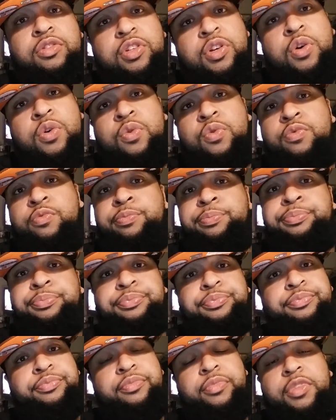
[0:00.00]
So
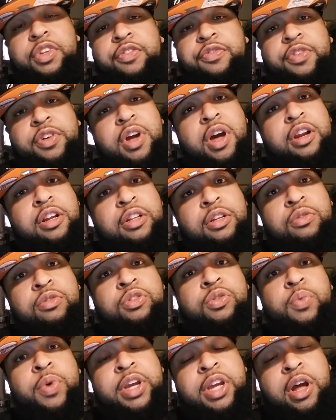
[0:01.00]
for y'all to
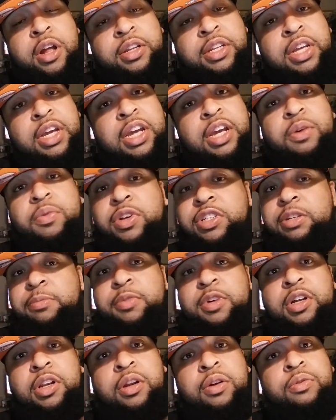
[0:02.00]
lose the way y'all did, it
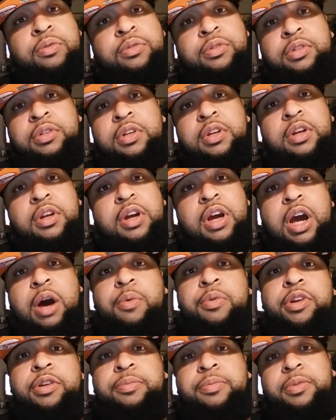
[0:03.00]
wasn't even close. I
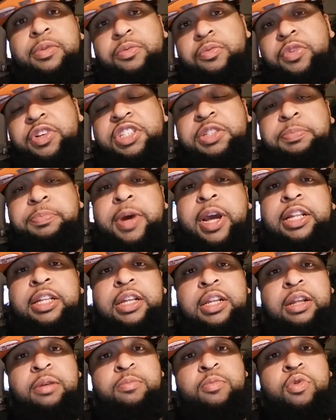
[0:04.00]
would have
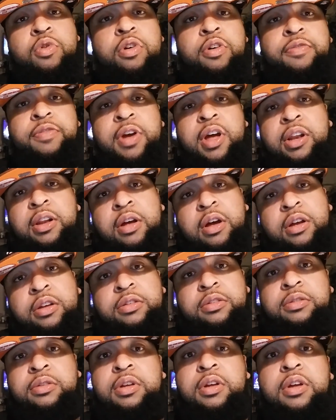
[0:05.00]
respected it more if y'all
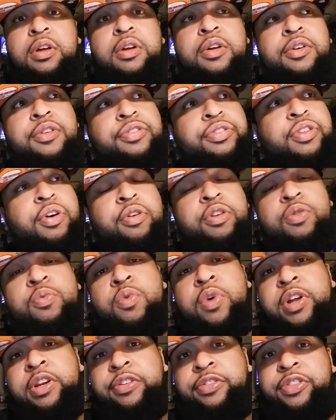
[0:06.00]
lost
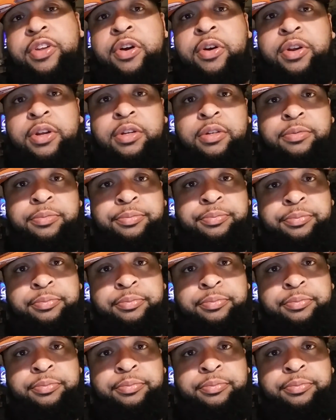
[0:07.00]
31-30.